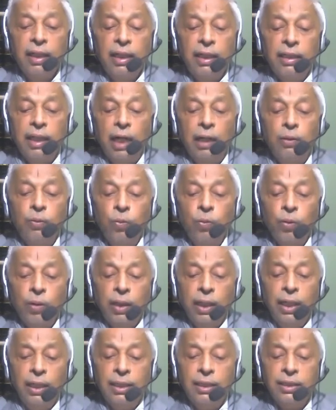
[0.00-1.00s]
in
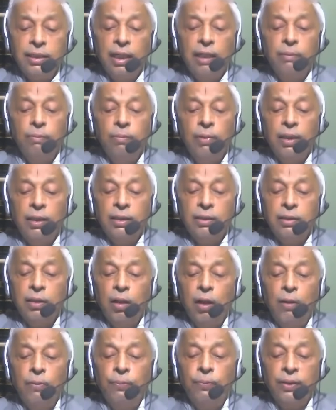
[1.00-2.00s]
advocates, chambers,
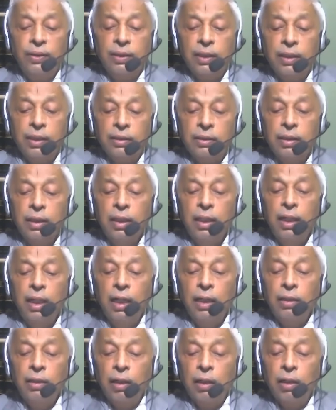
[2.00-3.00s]
or offices
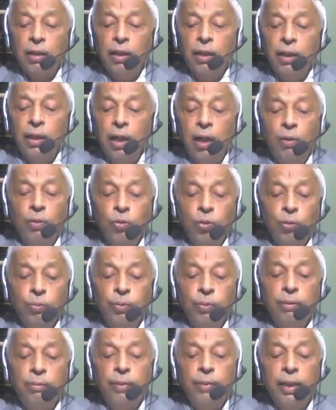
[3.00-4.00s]
turning out to
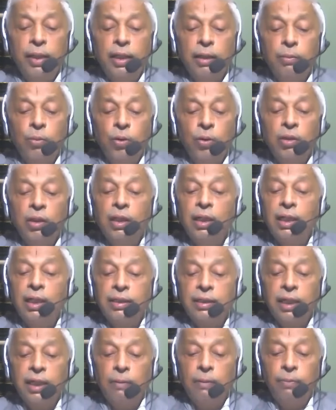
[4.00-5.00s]
be matrimonial
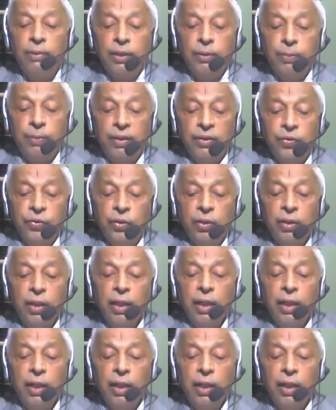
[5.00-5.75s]
establishments,